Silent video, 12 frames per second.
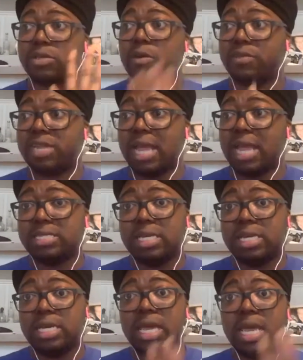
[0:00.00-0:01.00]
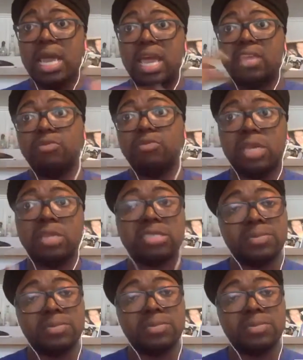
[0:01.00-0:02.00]
COVID-19, and you need
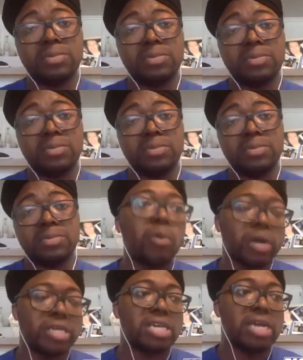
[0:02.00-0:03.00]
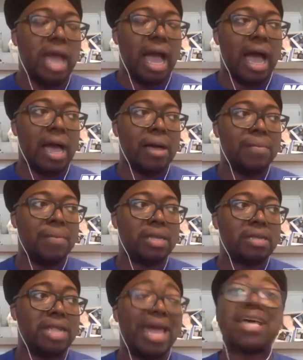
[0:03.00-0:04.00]
some sort of support,
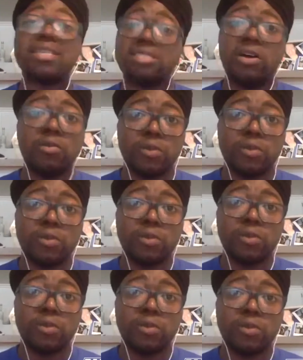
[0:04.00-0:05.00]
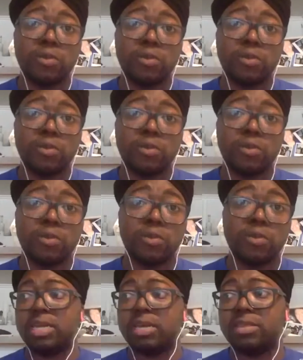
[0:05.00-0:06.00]
let us know, reach out to me, reach out to Jared
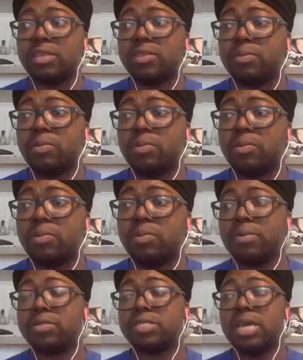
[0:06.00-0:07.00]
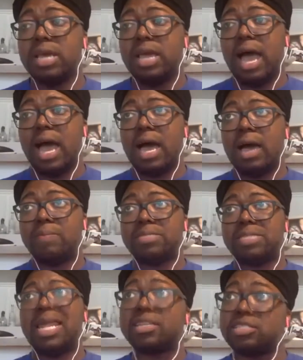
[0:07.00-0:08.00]
or any of the other board members.
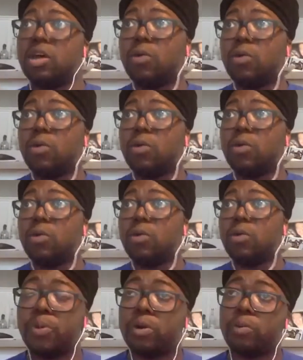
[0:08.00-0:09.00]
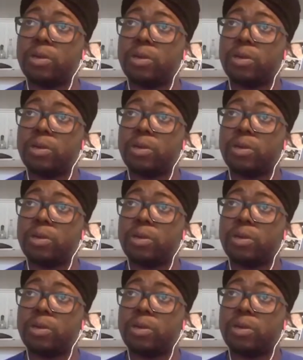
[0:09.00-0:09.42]
Let us know what type of support we might